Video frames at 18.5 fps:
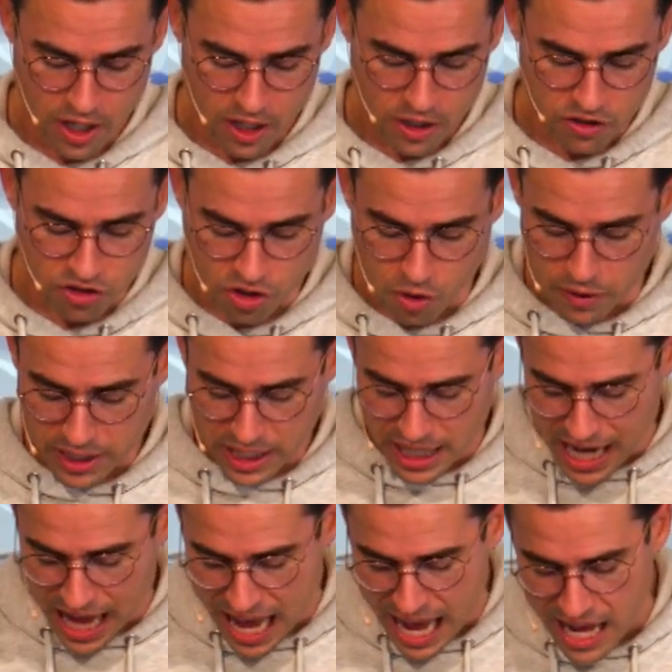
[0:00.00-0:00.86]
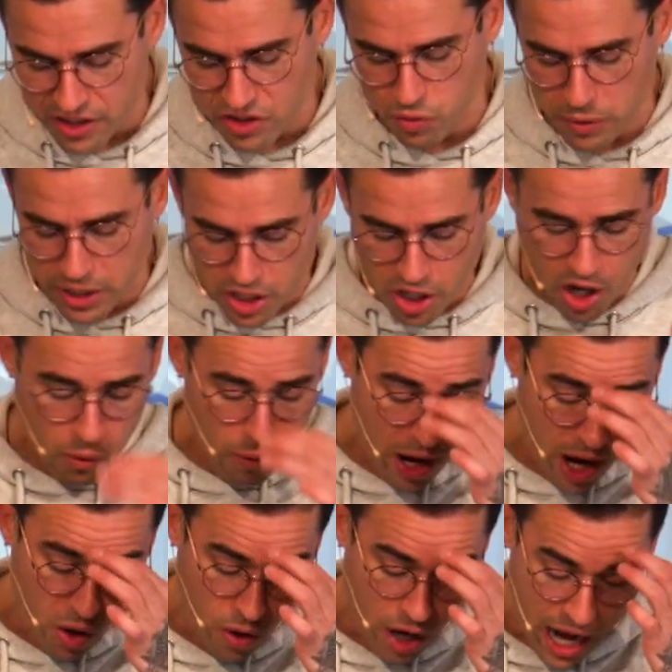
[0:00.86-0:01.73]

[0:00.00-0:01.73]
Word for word: So, again, as we go out,